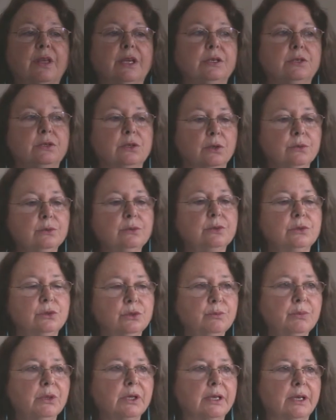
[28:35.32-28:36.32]
they don't
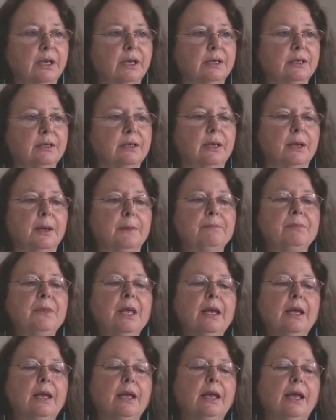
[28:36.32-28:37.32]
duplicate them
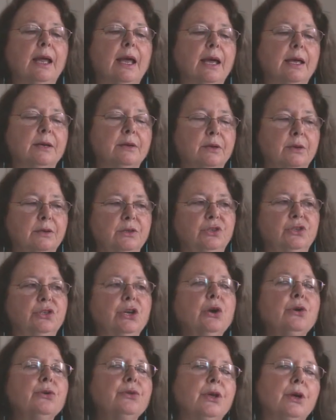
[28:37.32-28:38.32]
and
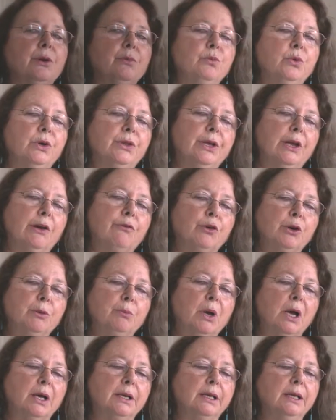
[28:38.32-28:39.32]
share them with
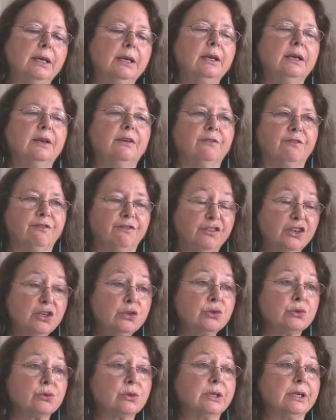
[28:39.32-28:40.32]
everybody
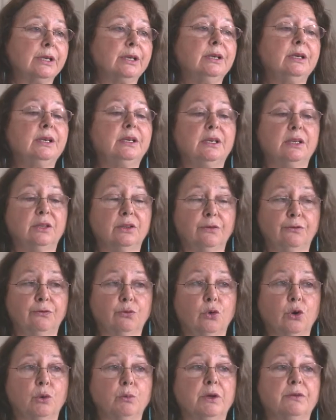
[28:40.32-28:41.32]
visually in the
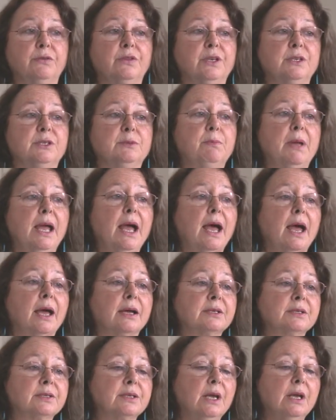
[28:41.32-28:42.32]
form of these
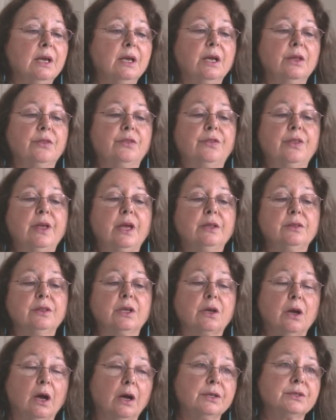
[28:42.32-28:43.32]
bags, then the
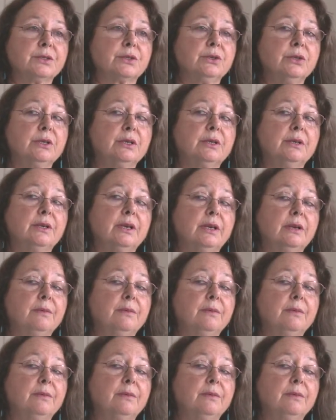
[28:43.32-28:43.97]
gods could